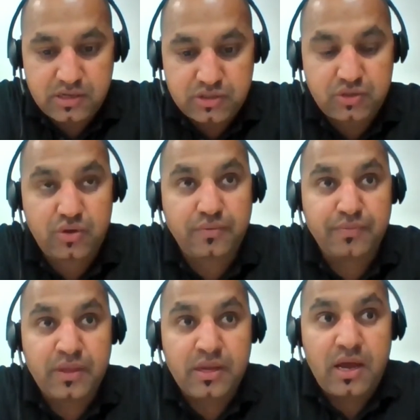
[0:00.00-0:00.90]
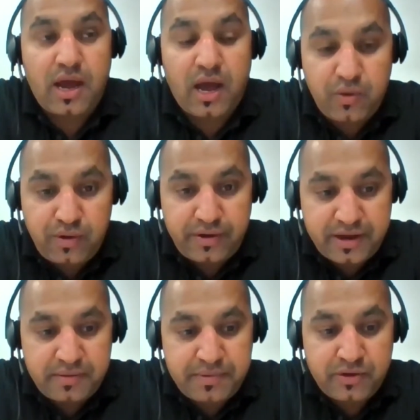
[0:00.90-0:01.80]
So I will
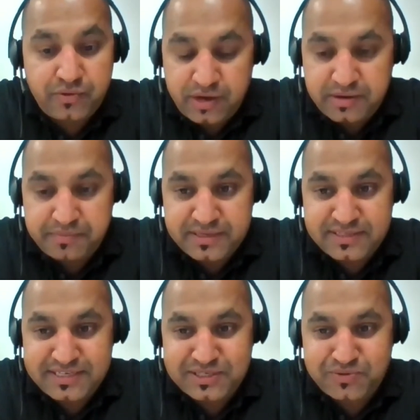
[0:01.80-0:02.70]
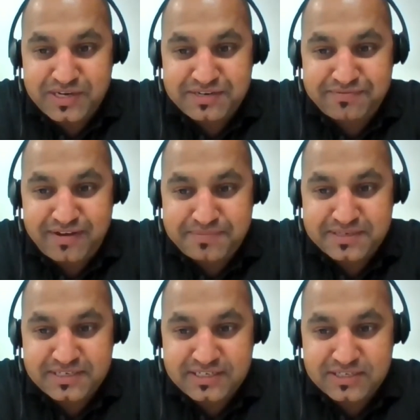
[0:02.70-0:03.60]
recommend do not miss this
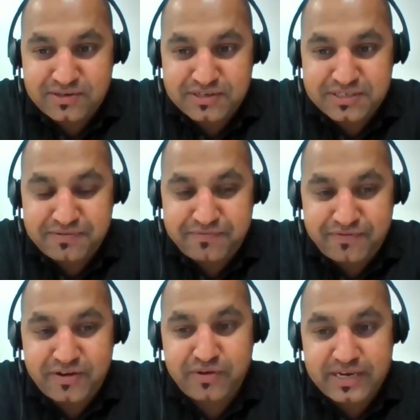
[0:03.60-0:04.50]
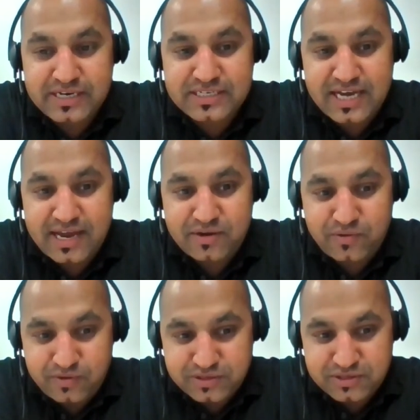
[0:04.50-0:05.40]
25% scholarship for your entire
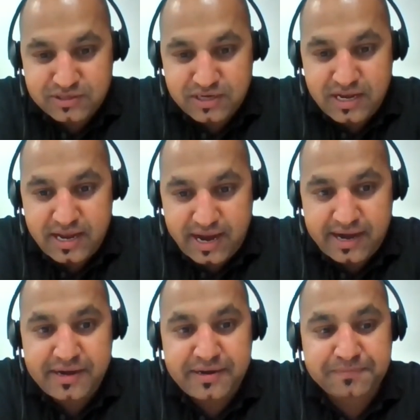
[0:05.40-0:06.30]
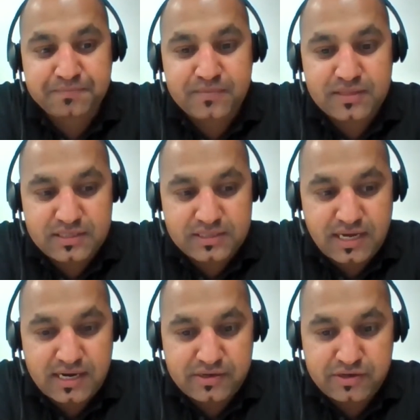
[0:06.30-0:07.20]
course, and
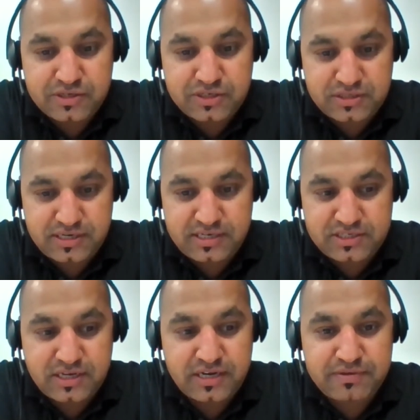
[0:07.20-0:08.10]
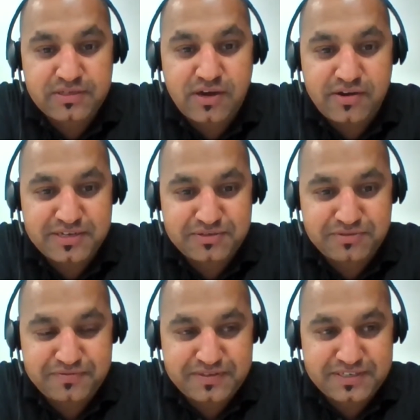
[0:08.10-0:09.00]
start your study journey with Torrens
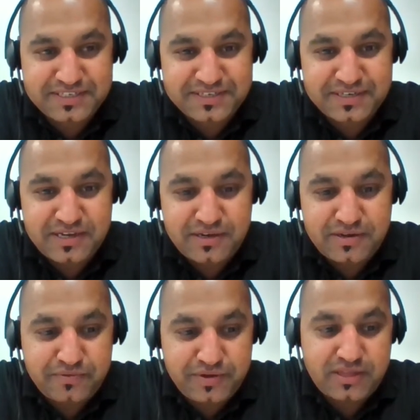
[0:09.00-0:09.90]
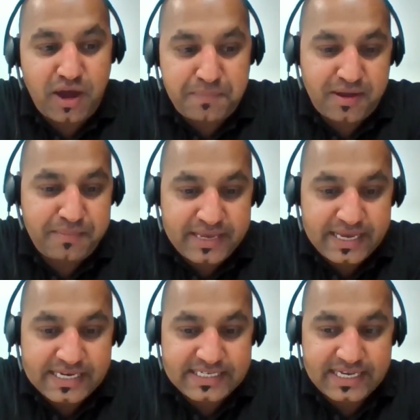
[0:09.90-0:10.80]
University with upcoming
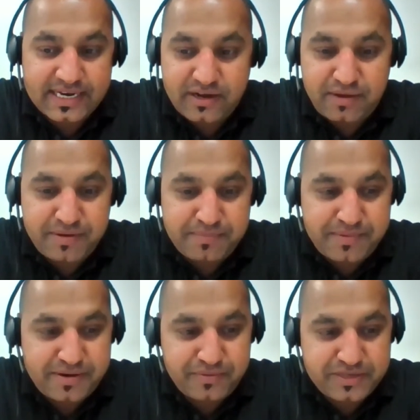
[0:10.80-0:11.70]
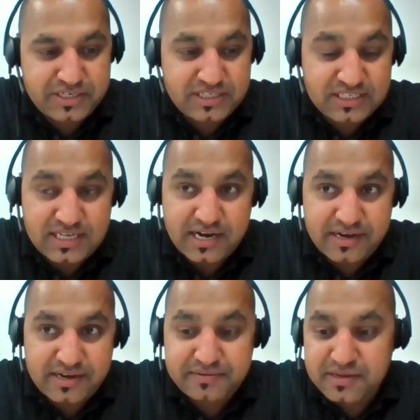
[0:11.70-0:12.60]
intake November, which is
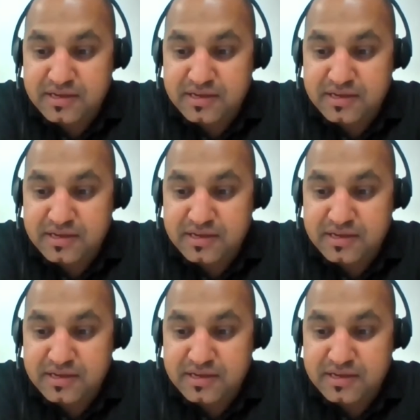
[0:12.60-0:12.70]
starting